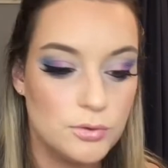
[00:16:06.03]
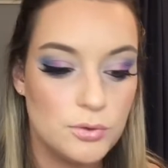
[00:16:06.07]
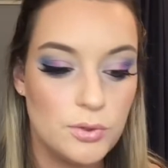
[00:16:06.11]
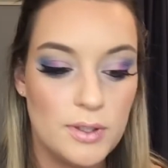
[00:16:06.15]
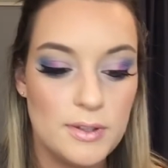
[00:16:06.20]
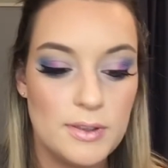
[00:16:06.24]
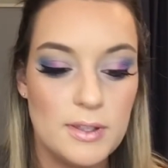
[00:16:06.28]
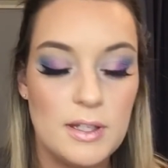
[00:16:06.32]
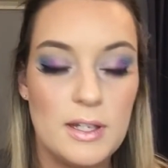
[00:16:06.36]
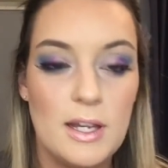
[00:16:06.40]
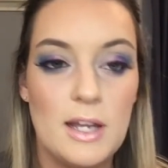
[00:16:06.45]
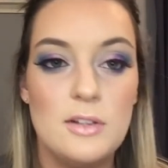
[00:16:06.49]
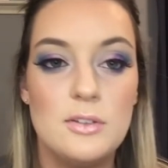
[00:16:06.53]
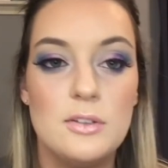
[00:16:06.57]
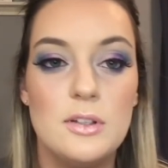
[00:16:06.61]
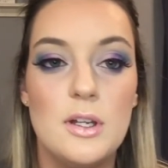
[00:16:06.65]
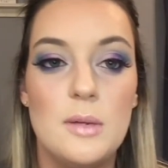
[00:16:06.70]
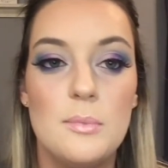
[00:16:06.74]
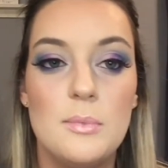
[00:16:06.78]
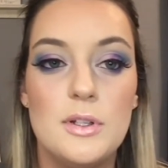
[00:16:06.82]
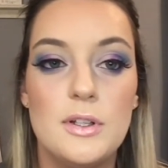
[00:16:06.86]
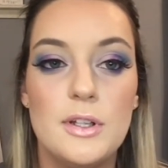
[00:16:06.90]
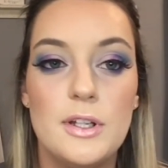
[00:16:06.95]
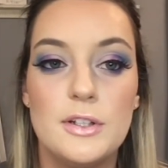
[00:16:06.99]
So I think actually
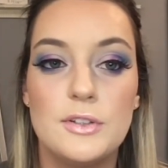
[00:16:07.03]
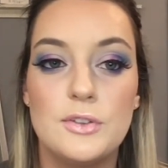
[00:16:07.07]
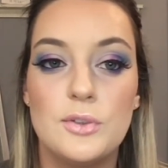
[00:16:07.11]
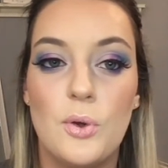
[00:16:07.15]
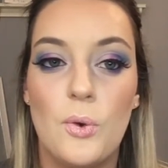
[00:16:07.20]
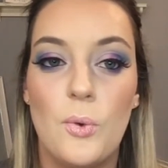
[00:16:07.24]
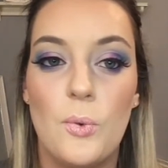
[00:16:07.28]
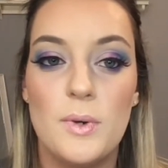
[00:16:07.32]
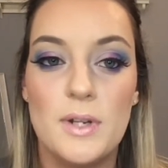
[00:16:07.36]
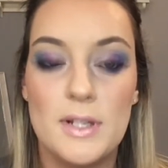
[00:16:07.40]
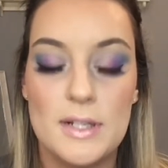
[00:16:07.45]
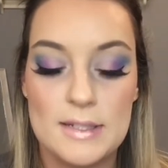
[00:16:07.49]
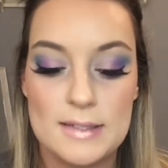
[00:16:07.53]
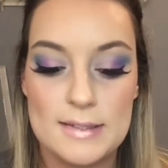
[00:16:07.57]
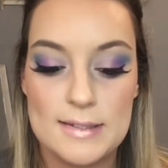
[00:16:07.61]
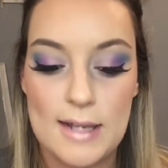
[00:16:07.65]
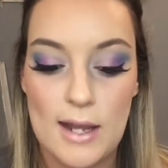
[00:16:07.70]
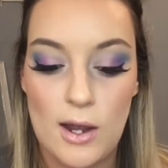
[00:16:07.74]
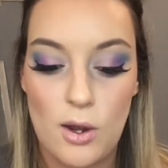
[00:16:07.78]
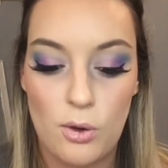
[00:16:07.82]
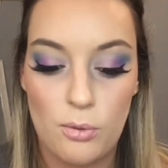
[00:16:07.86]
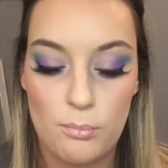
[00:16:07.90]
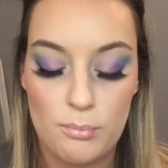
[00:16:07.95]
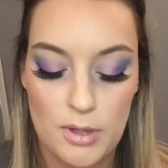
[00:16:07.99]
I'm gonna like tone it
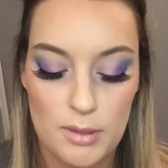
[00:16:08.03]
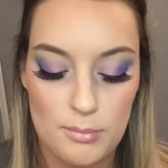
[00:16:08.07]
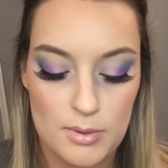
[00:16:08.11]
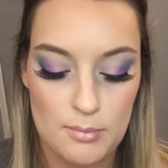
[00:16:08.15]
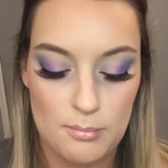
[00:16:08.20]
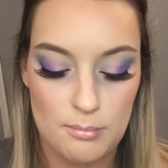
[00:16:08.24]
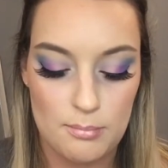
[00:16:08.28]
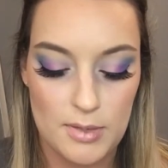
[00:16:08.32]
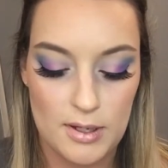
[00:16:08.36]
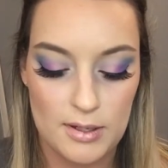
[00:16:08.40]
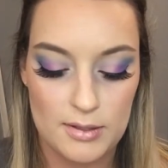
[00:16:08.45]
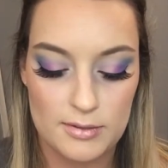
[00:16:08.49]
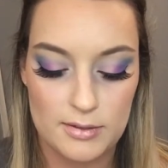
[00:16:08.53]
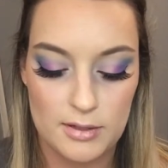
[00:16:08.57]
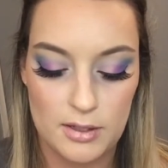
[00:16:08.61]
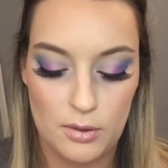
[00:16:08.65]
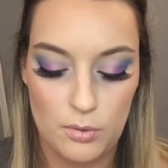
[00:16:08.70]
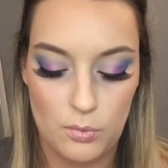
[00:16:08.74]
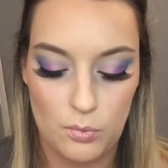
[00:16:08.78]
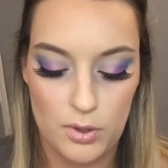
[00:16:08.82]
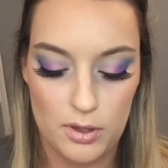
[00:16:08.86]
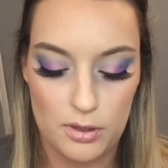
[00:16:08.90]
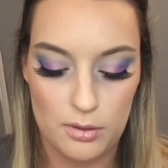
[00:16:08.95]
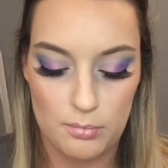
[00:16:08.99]
down, maybe mix
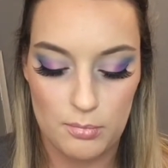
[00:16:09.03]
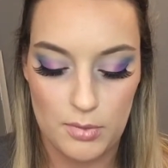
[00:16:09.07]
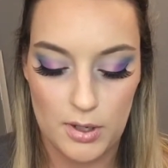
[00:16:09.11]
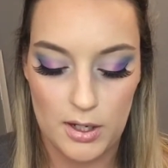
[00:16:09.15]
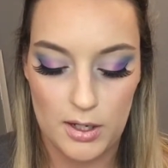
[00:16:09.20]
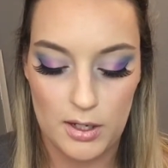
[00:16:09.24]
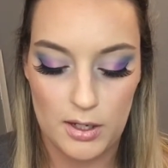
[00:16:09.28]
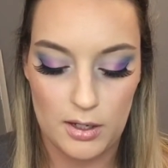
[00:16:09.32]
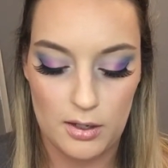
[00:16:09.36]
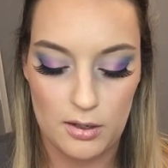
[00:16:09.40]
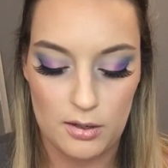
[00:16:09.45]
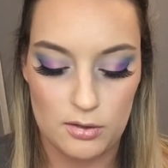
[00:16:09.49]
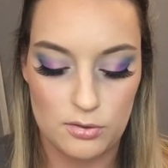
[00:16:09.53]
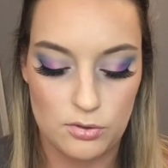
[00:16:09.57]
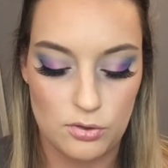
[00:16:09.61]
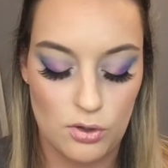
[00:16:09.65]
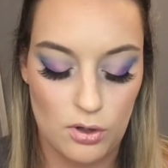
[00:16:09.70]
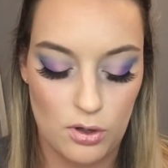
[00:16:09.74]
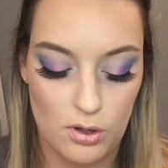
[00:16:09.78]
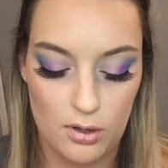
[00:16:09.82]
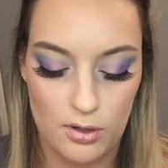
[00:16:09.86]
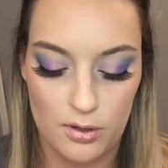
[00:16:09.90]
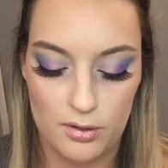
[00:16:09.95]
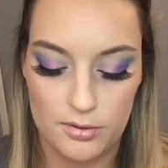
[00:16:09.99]
it with my
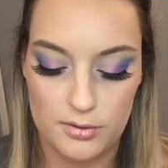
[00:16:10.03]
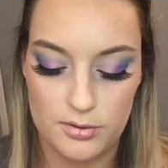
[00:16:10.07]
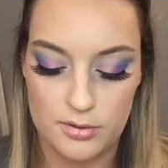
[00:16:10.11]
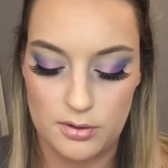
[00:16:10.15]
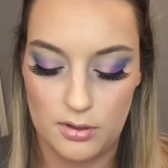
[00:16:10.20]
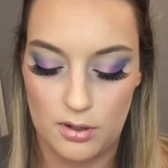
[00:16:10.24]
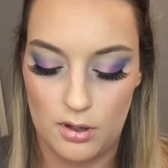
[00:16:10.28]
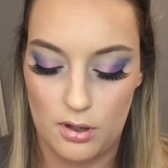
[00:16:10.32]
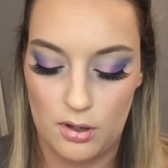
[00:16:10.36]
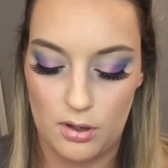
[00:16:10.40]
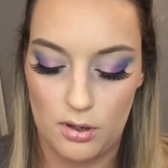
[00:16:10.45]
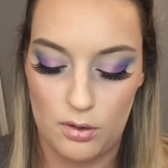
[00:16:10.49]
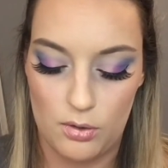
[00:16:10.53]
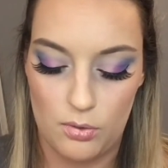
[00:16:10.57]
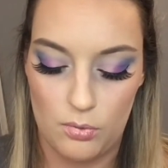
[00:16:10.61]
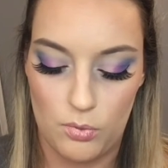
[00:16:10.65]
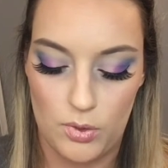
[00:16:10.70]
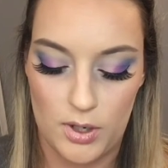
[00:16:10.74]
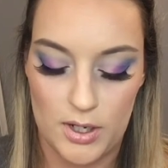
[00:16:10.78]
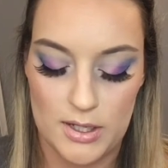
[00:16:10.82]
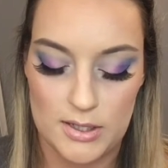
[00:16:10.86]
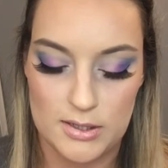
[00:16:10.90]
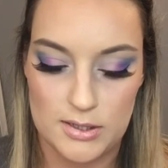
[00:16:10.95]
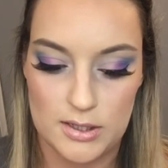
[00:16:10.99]
NARS,
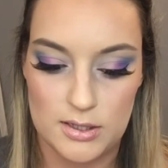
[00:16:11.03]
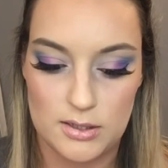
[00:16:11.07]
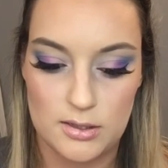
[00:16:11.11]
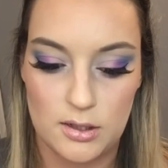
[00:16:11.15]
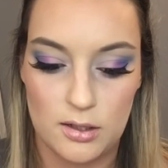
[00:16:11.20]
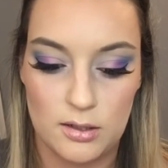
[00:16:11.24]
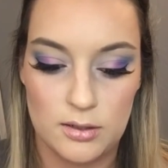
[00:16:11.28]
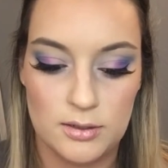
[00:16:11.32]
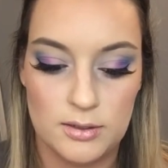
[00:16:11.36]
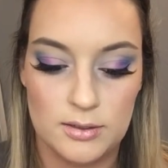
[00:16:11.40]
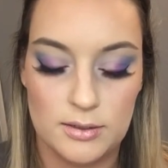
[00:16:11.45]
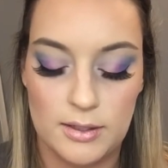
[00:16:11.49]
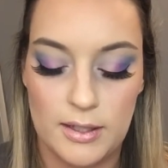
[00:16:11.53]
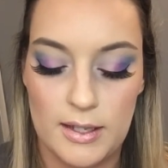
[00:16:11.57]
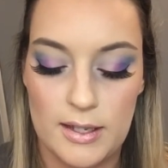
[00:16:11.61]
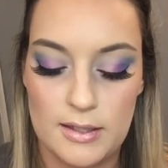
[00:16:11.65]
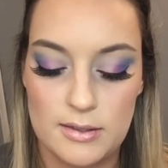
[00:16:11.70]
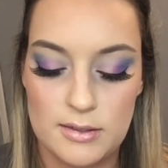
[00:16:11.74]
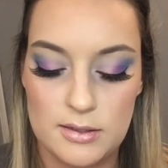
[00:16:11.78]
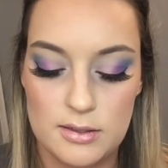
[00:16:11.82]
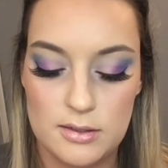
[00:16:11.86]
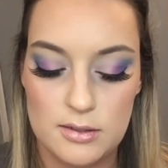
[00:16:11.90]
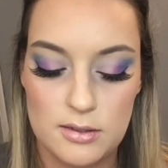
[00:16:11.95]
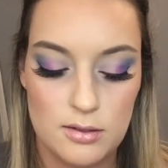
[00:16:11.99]
what is this,
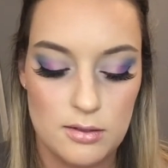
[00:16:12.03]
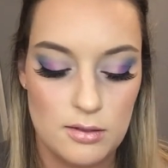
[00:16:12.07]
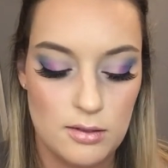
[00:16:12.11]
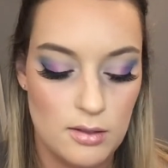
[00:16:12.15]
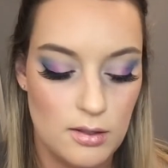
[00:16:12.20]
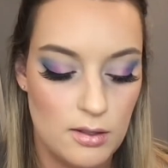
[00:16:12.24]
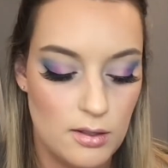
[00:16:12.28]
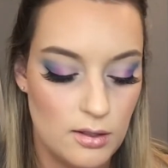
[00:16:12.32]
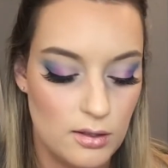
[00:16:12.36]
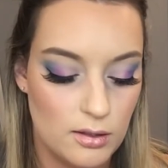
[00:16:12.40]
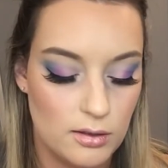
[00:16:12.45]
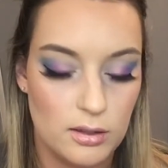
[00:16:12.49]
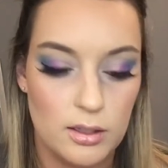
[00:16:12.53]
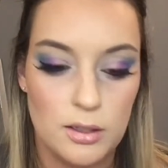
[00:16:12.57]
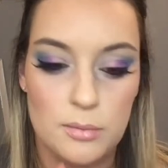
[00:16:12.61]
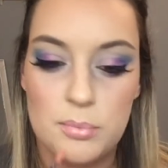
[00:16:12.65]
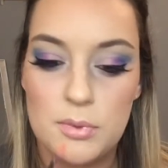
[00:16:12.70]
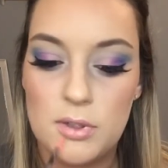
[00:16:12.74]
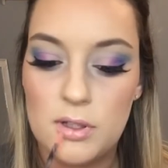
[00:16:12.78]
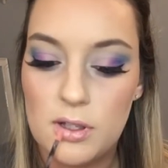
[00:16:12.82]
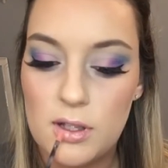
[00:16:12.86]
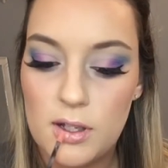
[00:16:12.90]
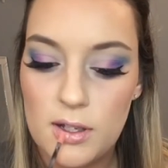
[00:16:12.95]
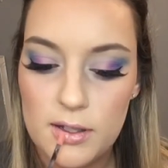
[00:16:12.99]
Unlaced
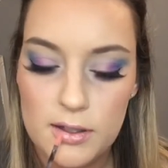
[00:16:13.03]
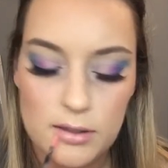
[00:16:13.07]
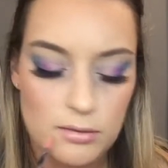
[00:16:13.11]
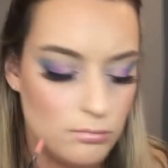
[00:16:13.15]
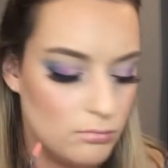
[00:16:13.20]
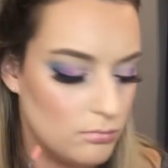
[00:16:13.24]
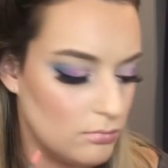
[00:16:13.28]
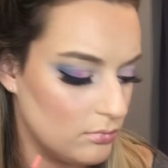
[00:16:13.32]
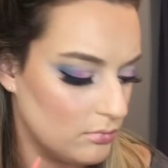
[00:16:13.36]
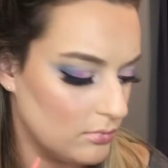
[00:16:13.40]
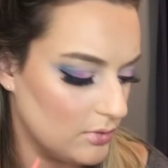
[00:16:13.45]
Lip Glide?